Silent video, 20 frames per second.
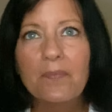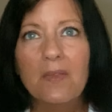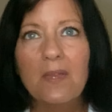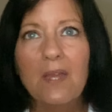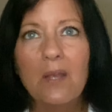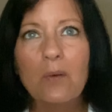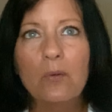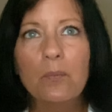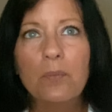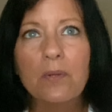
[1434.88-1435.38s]

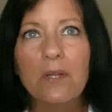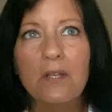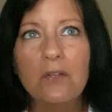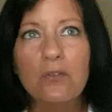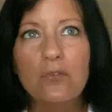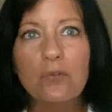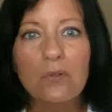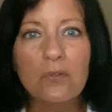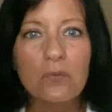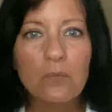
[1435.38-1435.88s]
They were
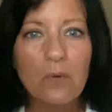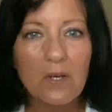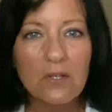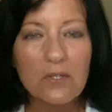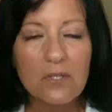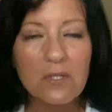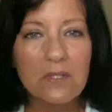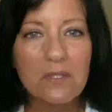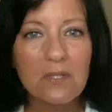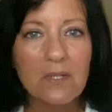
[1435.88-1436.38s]
playing George
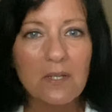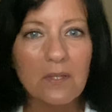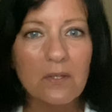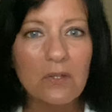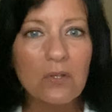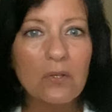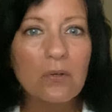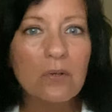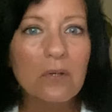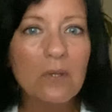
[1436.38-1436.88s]
Washington
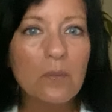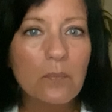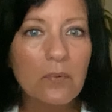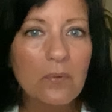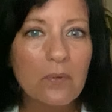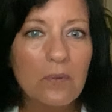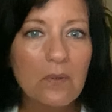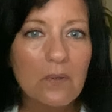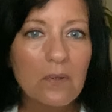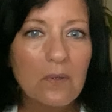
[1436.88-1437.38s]
in Europe
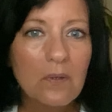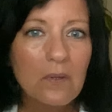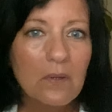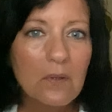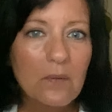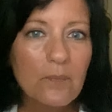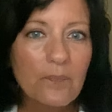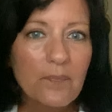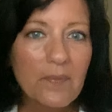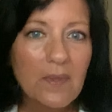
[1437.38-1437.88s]

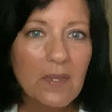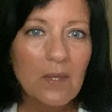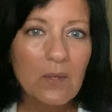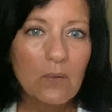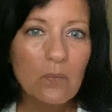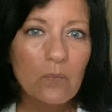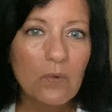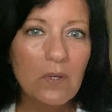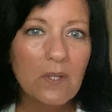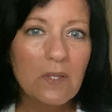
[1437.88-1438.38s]

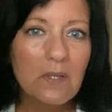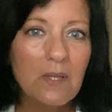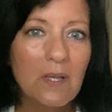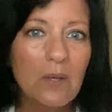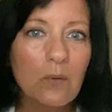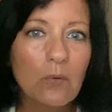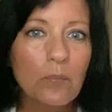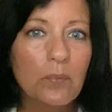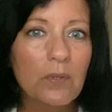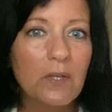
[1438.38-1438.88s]
when
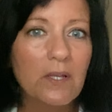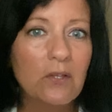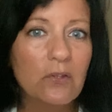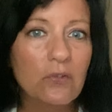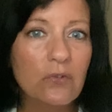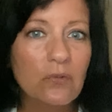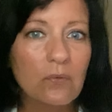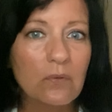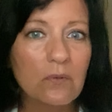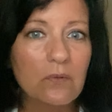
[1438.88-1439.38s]
they were
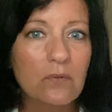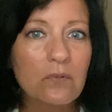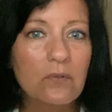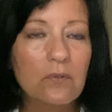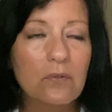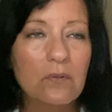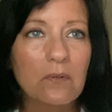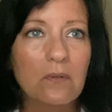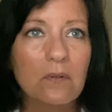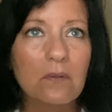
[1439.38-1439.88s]
playing
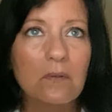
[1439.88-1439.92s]
George